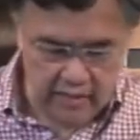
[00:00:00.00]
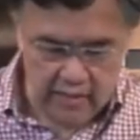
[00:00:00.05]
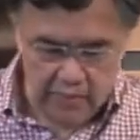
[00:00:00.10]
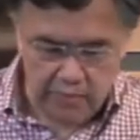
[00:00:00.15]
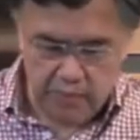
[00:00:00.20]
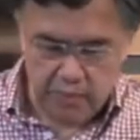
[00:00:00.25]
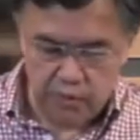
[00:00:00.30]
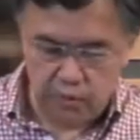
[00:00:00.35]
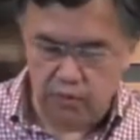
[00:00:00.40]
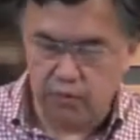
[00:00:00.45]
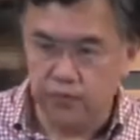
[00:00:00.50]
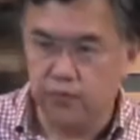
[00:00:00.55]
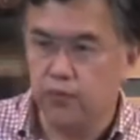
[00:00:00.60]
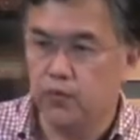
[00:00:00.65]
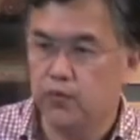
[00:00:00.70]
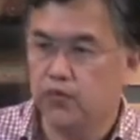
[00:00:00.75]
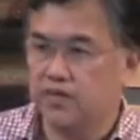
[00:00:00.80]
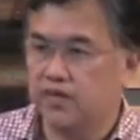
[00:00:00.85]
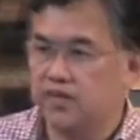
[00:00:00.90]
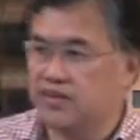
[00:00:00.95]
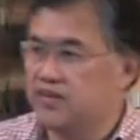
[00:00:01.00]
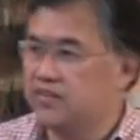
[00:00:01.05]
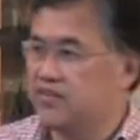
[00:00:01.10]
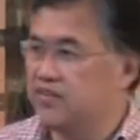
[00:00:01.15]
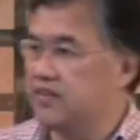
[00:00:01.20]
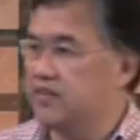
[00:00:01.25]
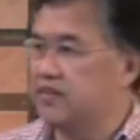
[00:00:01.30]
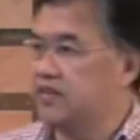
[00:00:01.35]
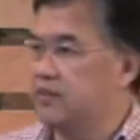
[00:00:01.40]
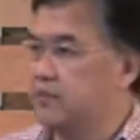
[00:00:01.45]
beautiful things
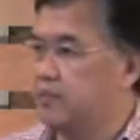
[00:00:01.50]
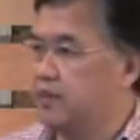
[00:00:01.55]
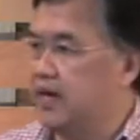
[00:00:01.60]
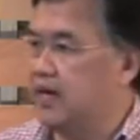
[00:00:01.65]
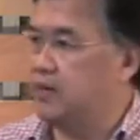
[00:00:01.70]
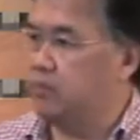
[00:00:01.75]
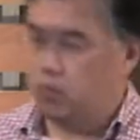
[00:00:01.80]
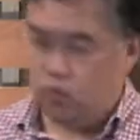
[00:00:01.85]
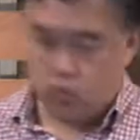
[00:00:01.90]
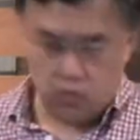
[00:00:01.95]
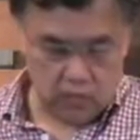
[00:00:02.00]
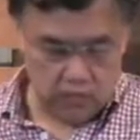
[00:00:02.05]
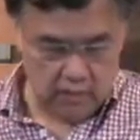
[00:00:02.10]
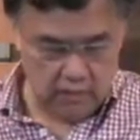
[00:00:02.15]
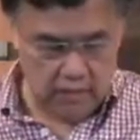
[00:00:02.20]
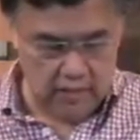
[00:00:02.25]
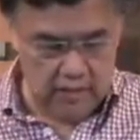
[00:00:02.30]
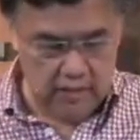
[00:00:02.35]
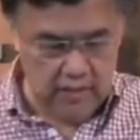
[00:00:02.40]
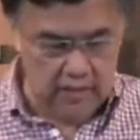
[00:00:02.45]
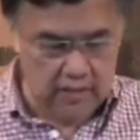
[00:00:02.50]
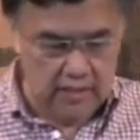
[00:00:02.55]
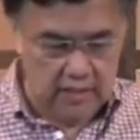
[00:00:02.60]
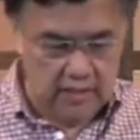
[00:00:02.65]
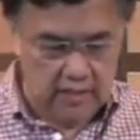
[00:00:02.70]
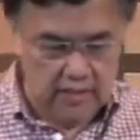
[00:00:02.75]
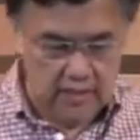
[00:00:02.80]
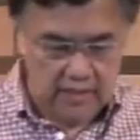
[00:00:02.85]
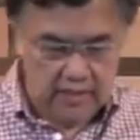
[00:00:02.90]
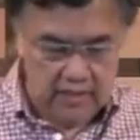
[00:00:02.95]
in the Bible
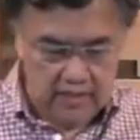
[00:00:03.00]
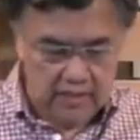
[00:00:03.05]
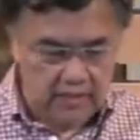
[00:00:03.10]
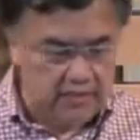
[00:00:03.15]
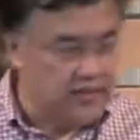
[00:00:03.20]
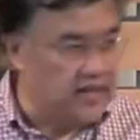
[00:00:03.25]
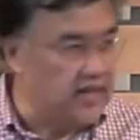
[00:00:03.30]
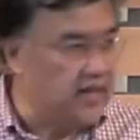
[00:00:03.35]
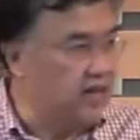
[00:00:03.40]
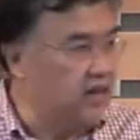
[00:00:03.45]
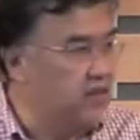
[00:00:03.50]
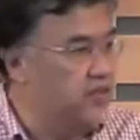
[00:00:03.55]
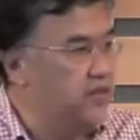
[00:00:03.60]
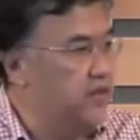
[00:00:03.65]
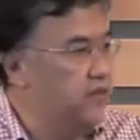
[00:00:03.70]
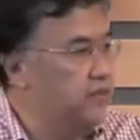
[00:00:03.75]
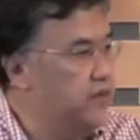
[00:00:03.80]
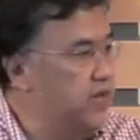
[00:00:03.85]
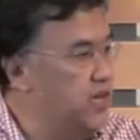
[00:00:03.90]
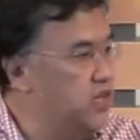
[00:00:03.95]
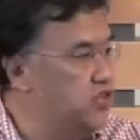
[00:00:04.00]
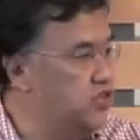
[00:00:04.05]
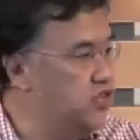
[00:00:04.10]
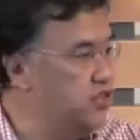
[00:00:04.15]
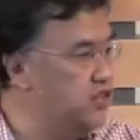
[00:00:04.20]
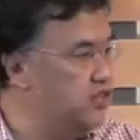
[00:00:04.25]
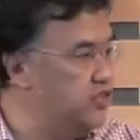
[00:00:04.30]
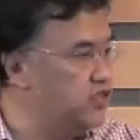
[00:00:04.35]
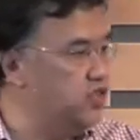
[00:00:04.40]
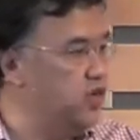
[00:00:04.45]
is that our
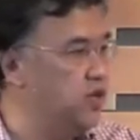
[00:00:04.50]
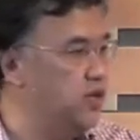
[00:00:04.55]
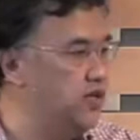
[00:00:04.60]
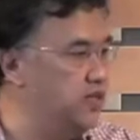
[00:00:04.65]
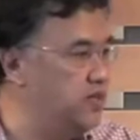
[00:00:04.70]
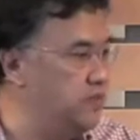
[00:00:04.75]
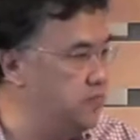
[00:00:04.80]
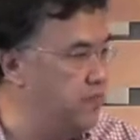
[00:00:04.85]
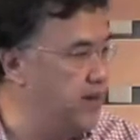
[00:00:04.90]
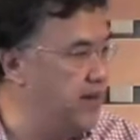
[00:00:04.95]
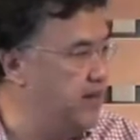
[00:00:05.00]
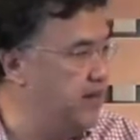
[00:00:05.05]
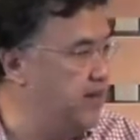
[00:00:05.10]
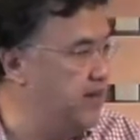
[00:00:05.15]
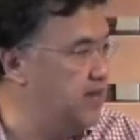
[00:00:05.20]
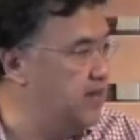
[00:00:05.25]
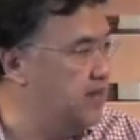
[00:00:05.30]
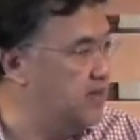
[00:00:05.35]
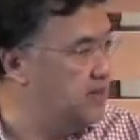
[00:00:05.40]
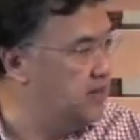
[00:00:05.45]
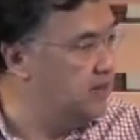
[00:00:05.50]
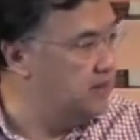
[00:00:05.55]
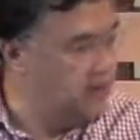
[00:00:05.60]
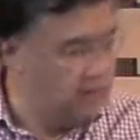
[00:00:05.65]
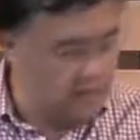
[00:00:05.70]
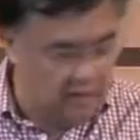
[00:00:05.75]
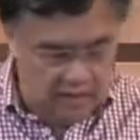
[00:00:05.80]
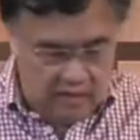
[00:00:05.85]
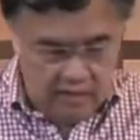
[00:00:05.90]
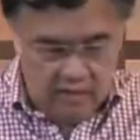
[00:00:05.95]
salvation is not depending
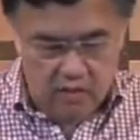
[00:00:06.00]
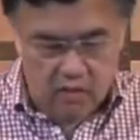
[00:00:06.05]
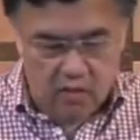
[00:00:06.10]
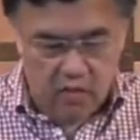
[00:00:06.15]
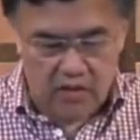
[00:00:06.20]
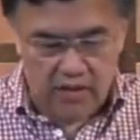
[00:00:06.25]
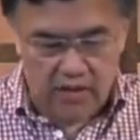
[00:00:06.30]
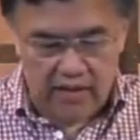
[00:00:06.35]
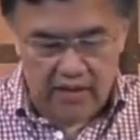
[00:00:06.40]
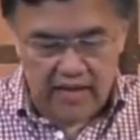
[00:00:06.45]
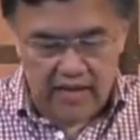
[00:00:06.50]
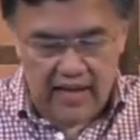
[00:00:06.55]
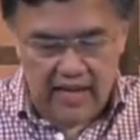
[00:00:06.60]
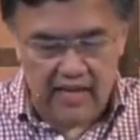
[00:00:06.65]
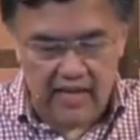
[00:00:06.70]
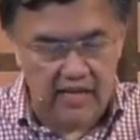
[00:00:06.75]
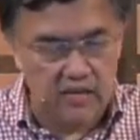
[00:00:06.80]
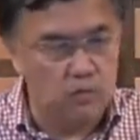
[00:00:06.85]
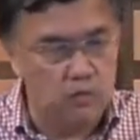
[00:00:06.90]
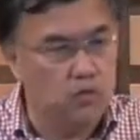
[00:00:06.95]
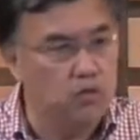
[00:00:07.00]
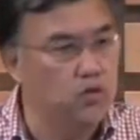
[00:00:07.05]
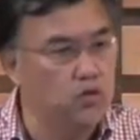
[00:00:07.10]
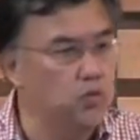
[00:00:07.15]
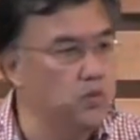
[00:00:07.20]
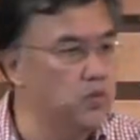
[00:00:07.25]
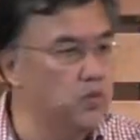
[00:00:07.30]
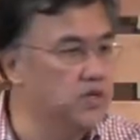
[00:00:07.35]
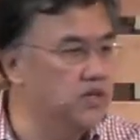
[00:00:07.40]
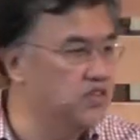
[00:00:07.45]
on any
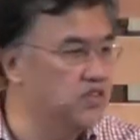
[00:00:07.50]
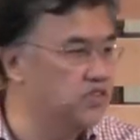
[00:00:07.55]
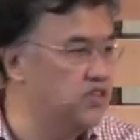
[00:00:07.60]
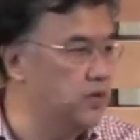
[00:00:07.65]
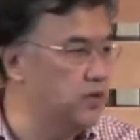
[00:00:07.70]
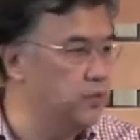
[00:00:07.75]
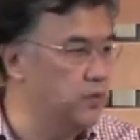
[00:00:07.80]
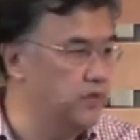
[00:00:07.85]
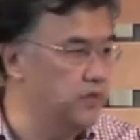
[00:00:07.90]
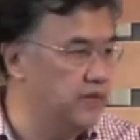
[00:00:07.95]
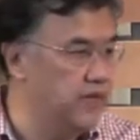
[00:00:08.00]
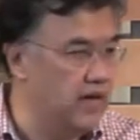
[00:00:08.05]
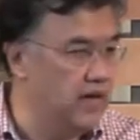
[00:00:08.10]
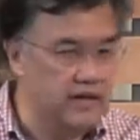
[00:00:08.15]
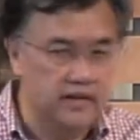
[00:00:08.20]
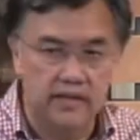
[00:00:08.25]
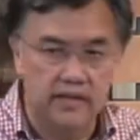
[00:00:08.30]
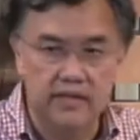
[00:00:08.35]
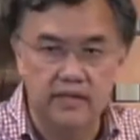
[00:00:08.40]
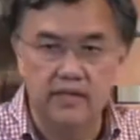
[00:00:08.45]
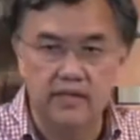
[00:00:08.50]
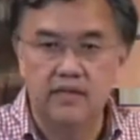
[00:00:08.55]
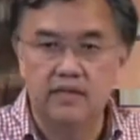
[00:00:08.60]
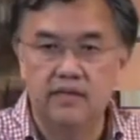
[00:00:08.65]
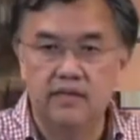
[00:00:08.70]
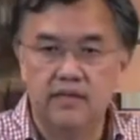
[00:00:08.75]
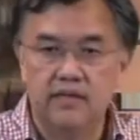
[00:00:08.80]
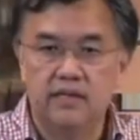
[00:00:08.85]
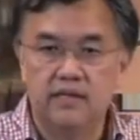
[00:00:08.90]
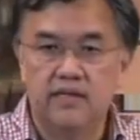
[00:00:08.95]
good works that we've done,
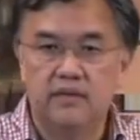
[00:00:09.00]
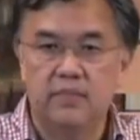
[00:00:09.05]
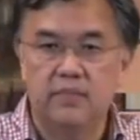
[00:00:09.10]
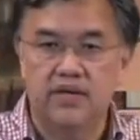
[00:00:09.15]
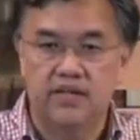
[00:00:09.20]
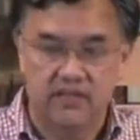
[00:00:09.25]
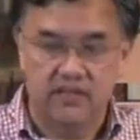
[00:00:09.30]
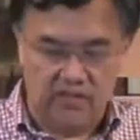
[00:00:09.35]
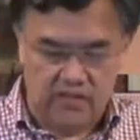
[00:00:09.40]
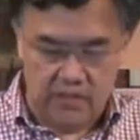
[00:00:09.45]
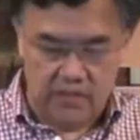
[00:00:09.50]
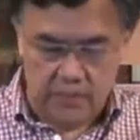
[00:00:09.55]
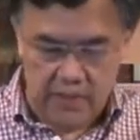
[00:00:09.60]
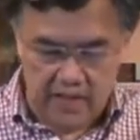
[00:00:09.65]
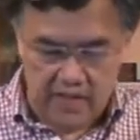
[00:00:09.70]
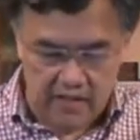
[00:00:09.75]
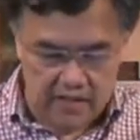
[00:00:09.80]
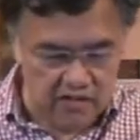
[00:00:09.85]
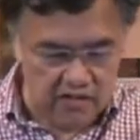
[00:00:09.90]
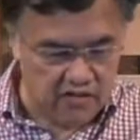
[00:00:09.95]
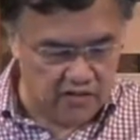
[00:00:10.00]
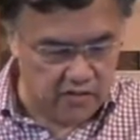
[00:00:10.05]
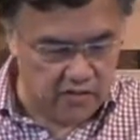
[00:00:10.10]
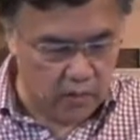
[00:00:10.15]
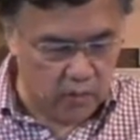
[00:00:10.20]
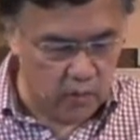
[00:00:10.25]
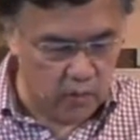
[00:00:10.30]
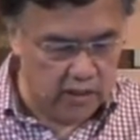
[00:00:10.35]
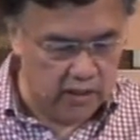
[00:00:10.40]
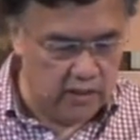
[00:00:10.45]
but it's dependent
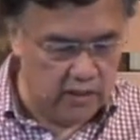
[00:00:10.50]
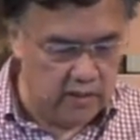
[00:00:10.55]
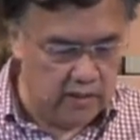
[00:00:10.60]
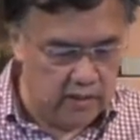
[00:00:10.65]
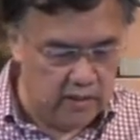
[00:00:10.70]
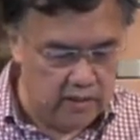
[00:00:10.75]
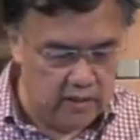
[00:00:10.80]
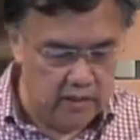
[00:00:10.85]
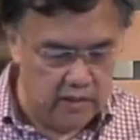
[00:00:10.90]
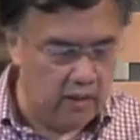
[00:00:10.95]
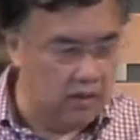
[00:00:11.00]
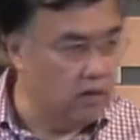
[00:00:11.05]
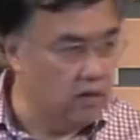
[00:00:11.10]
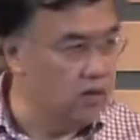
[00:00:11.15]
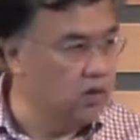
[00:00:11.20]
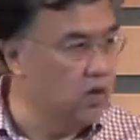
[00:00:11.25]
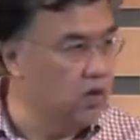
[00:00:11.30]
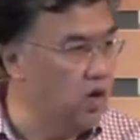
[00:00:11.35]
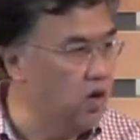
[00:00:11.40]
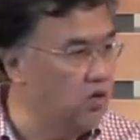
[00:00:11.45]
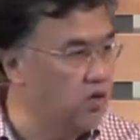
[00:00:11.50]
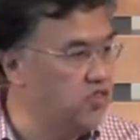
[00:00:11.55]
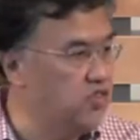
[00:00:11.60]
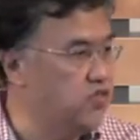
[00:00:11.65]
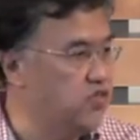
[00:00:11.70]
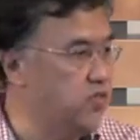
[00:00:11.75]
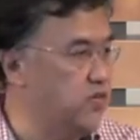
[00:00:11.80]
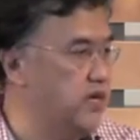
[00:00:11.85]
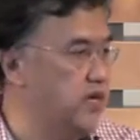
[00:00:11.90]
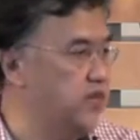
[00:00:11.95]
solely on God's
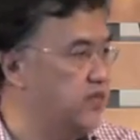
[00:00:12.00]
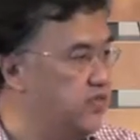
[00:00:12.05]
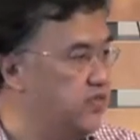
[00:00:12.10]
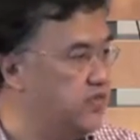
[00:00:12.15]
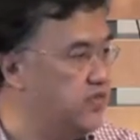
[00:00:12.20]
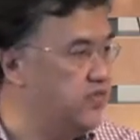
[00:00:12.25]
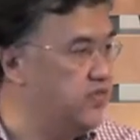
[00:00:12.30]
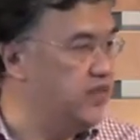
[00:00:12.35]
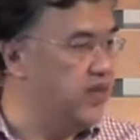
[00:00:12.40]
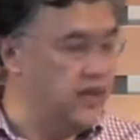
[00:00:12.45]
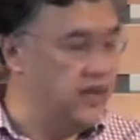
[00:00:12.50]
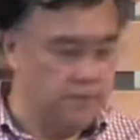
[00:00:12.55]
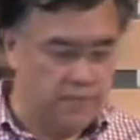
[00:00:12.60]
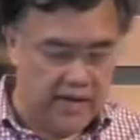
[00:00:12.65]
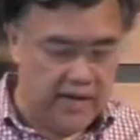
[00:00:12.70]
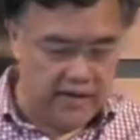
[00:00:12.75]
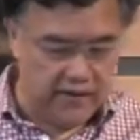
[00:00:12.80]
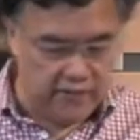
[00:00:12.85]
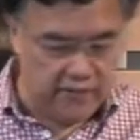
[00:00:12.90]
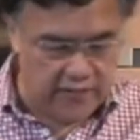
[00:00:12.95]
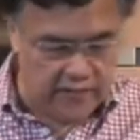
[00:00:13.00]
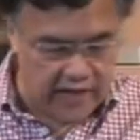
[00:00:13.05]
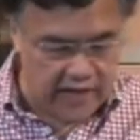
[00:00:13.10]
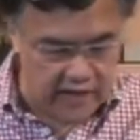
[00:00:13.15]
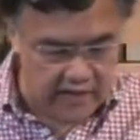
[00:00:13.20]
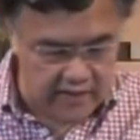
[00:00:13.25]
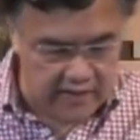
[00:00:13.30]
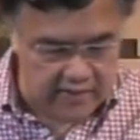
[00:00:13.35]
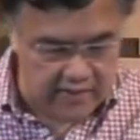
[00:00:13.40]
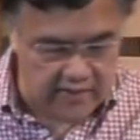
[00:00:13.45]
grace and by
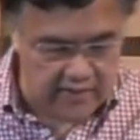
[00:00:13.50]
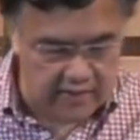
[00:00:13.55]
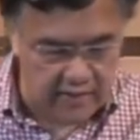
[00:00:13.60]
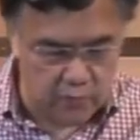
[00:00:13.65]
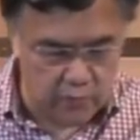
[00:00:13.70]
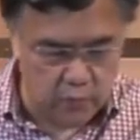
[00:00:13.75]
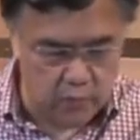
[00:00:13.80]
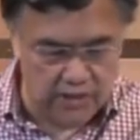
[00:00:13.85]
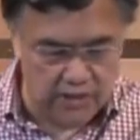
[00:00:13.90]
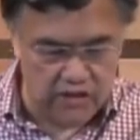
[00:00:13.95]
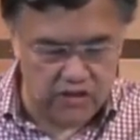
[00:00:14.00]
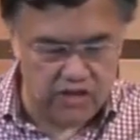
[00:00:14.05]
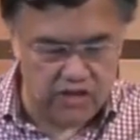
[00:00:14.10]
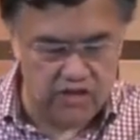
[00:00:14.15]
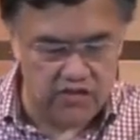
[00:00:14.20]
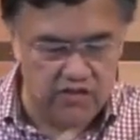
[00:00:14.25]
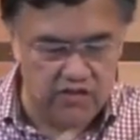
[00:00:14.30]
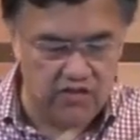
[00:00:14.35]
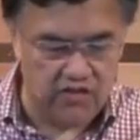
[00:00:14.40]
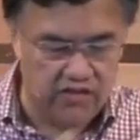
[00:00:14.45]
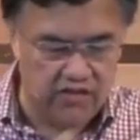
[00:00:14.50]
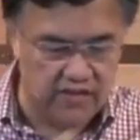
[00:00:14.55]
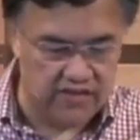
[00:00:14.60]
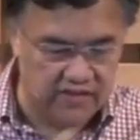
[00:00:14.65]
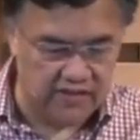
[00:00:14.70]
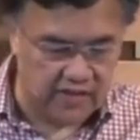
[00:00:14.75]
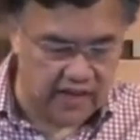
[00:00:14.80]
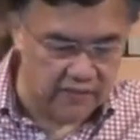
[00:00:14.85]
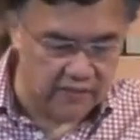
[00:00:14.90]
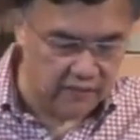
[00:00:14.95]
faith in what Jesus has done